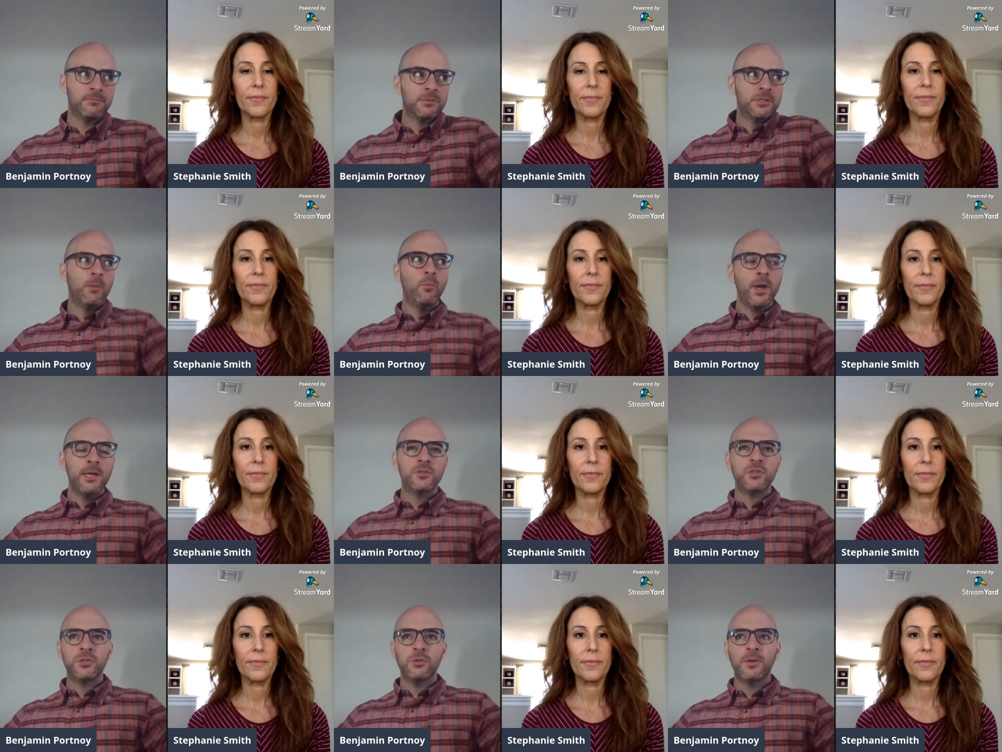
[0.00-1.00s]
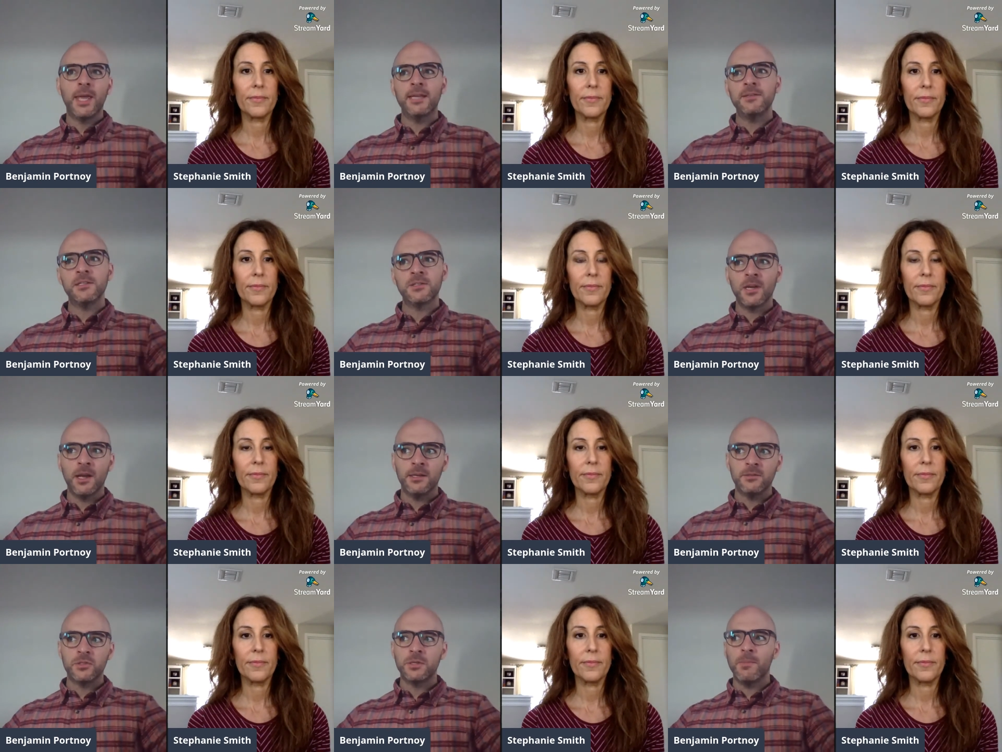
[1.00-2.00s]
Speaker 1: some ways to get
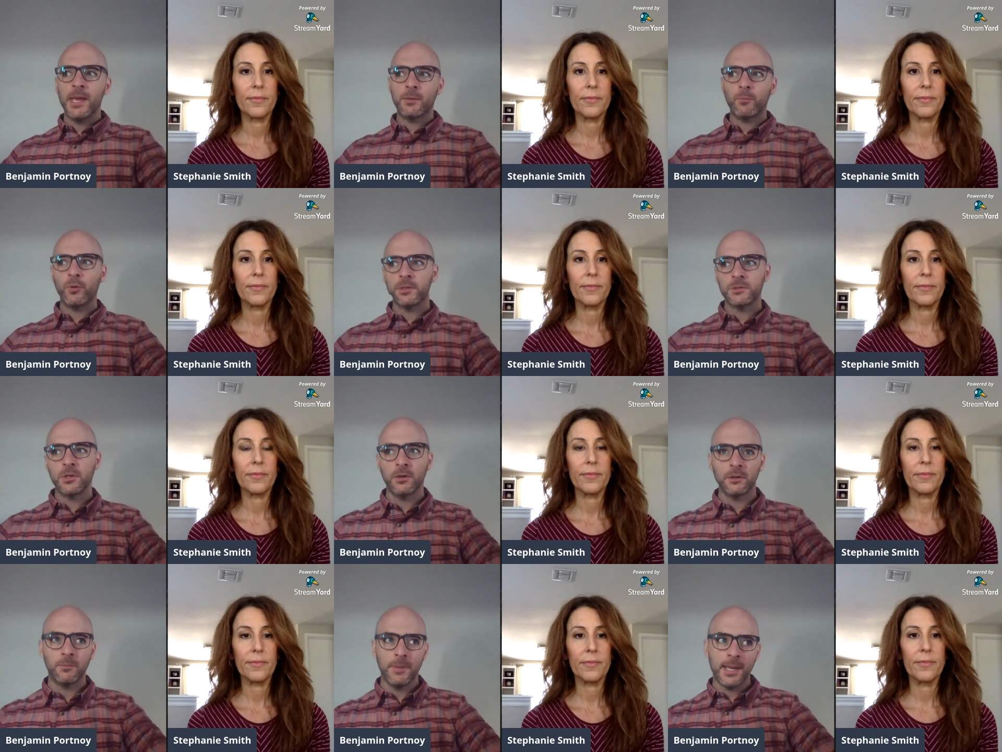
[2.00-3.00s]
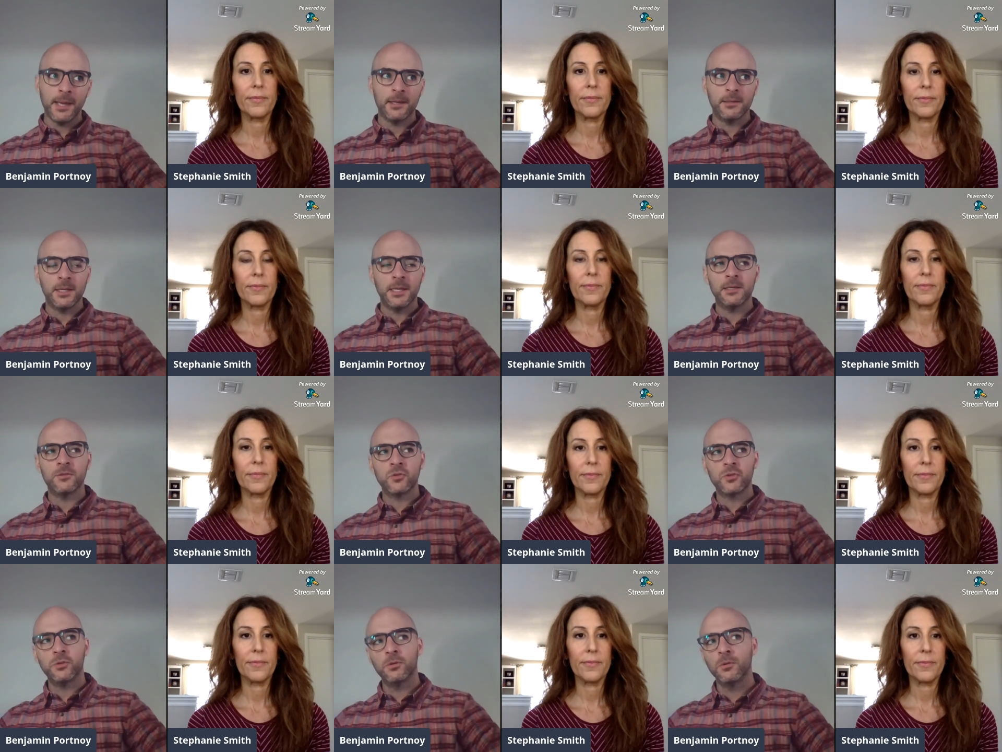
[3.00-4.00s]
designs to make print on demand is
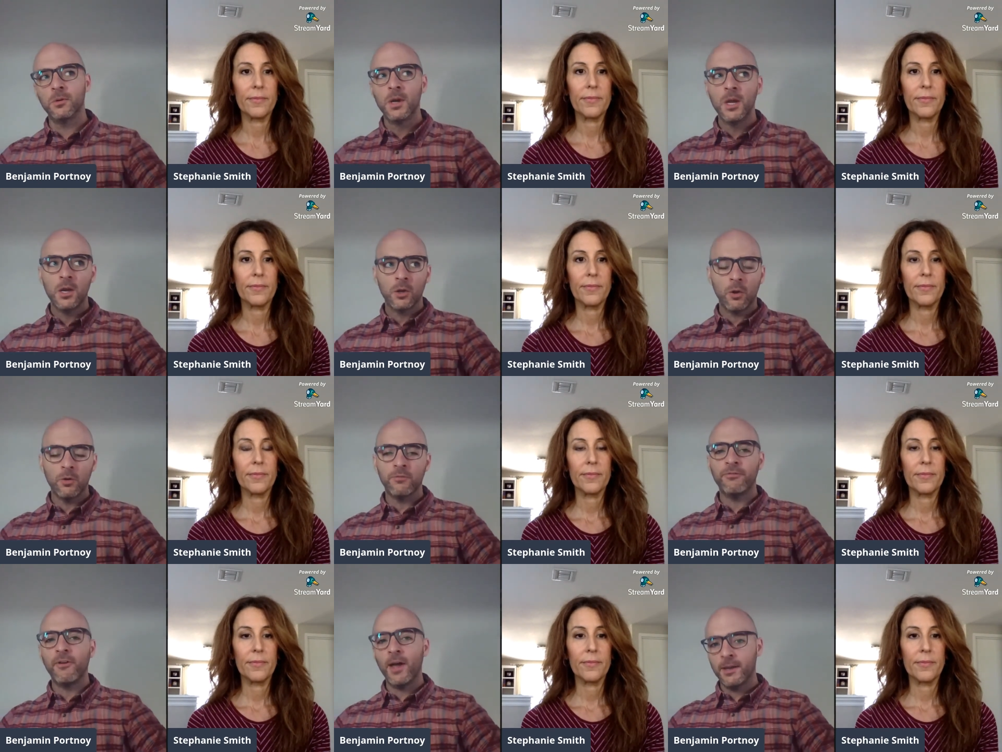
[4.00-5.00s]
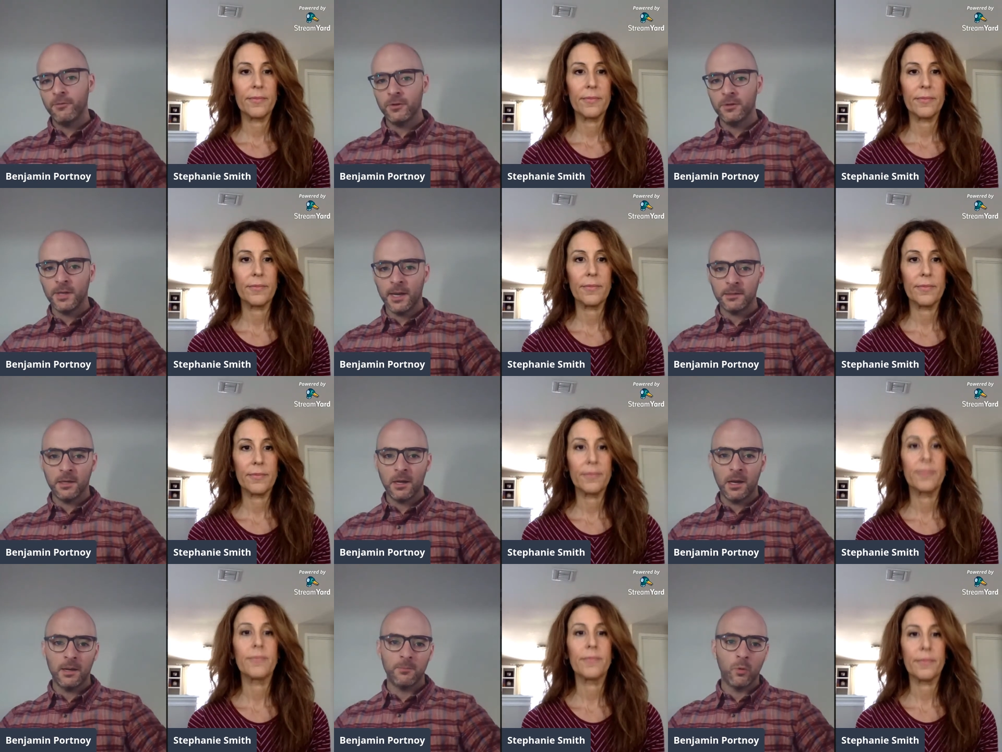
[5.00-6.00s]
to go to
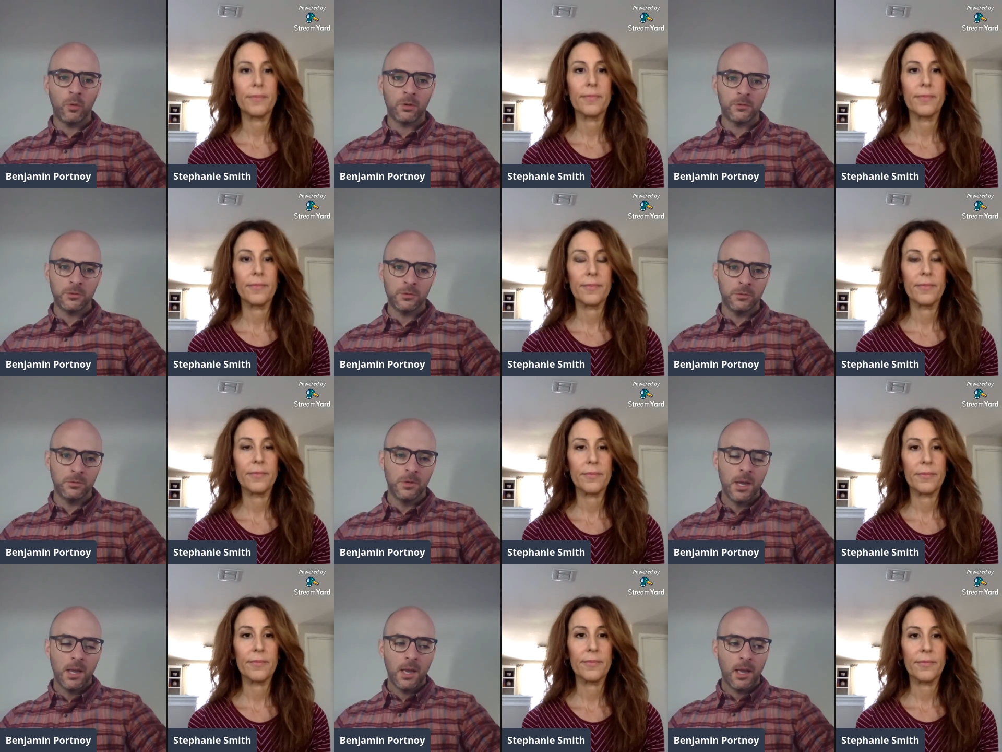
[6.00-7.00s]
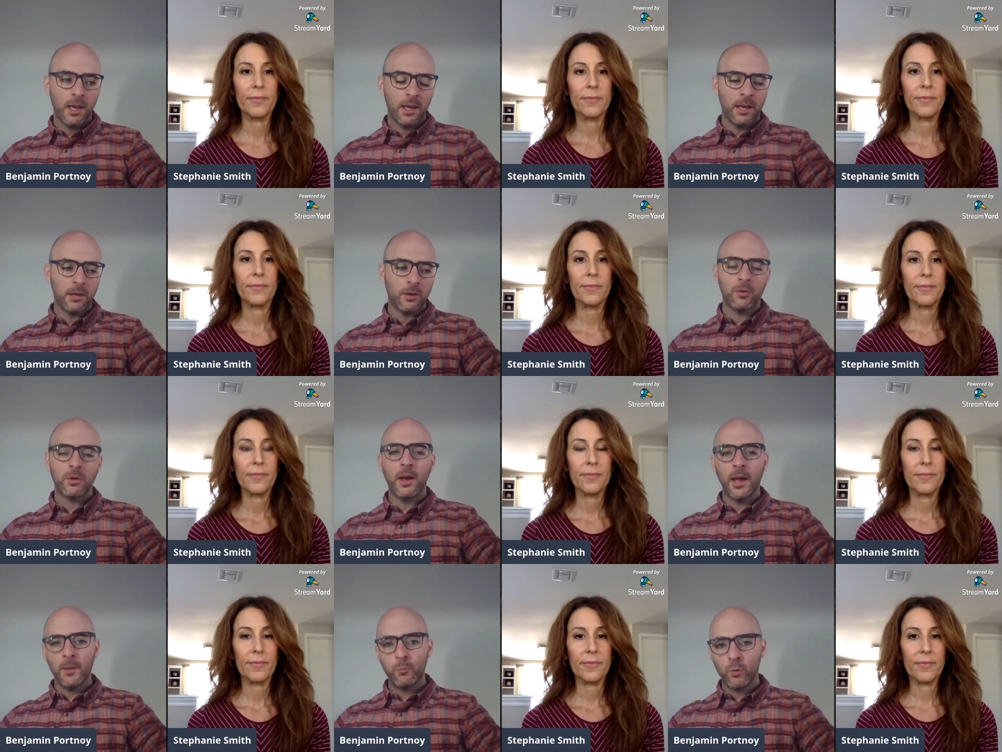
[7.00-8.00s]
fiverr.com or to uh, go to
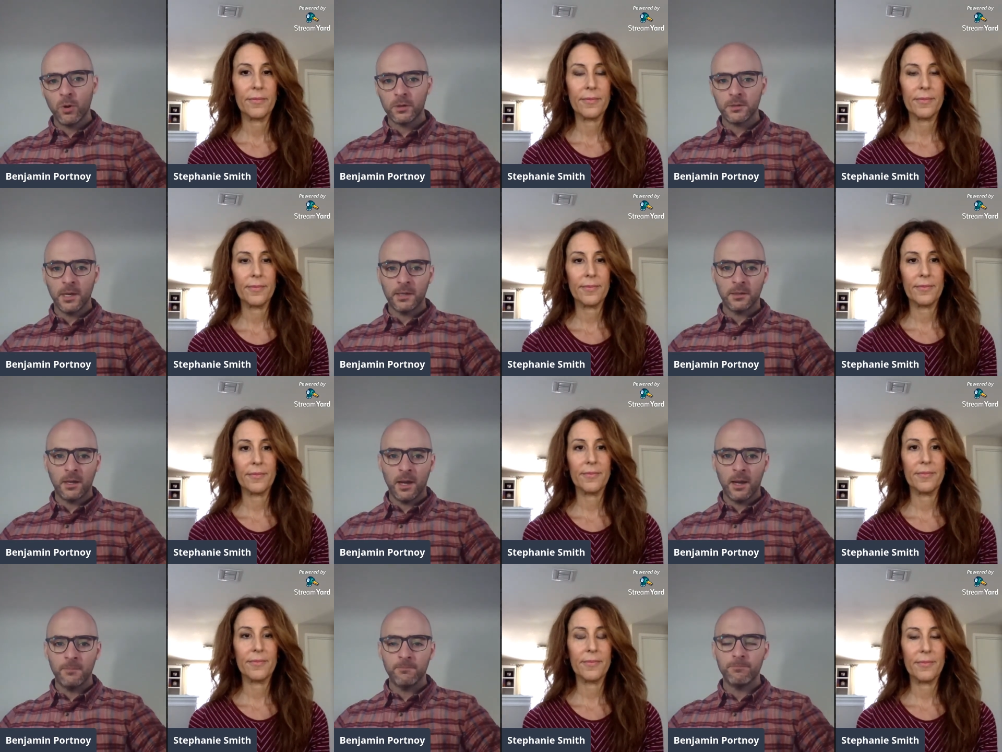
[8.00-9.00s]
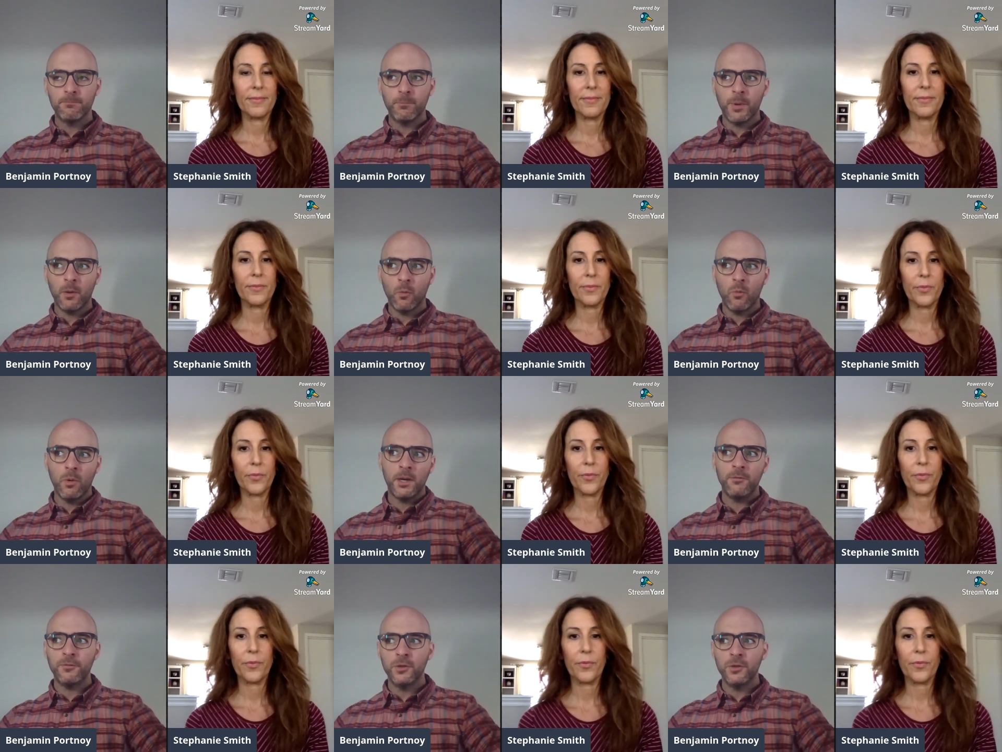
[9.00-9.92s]
upwork.com. But what if